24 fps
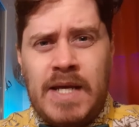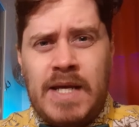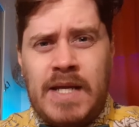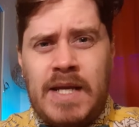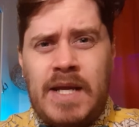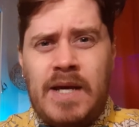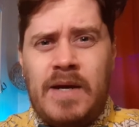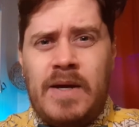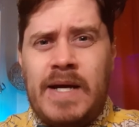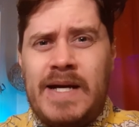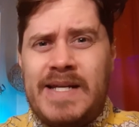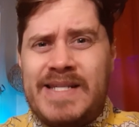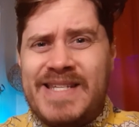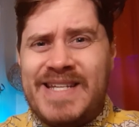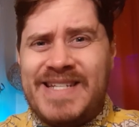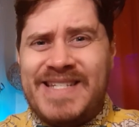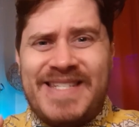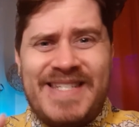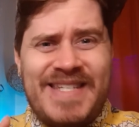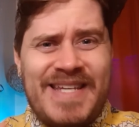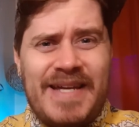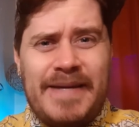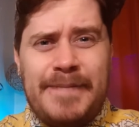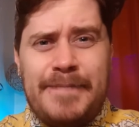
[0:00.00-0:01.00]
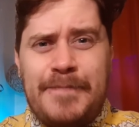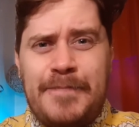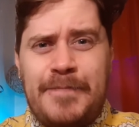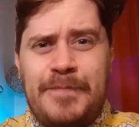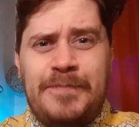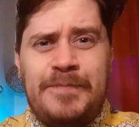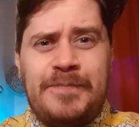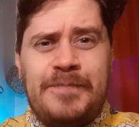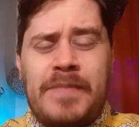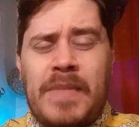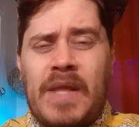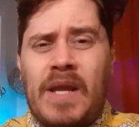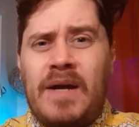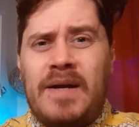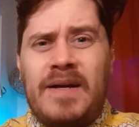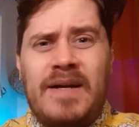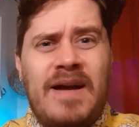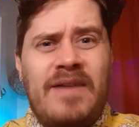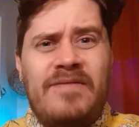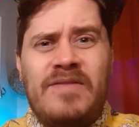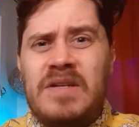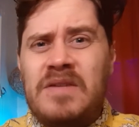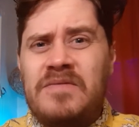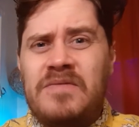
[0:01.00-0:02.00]
Now, as I said, I
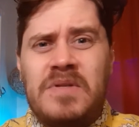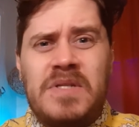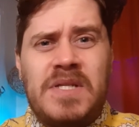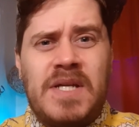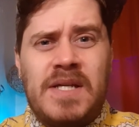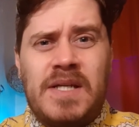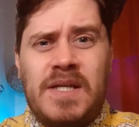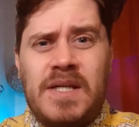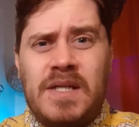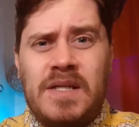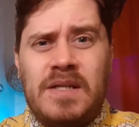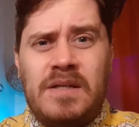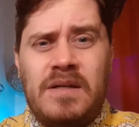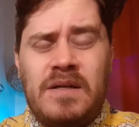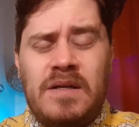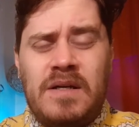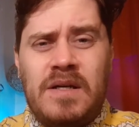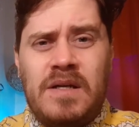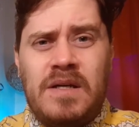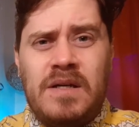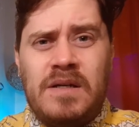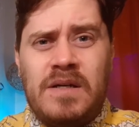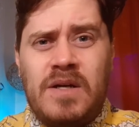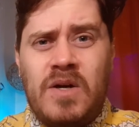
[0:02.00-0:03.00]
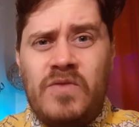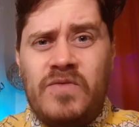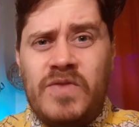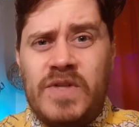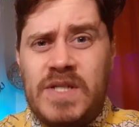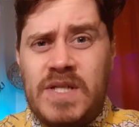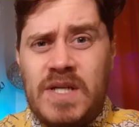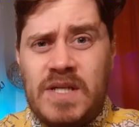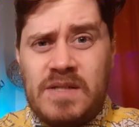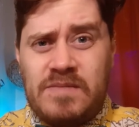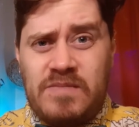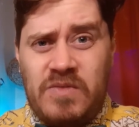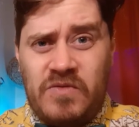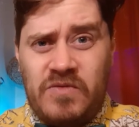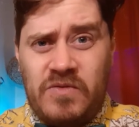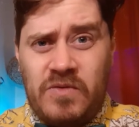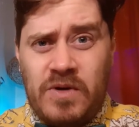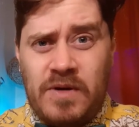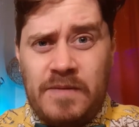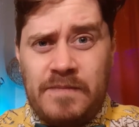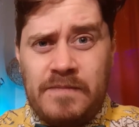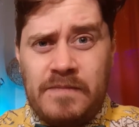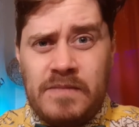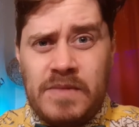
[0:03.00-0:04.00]
haven't ever taken a COVID test before,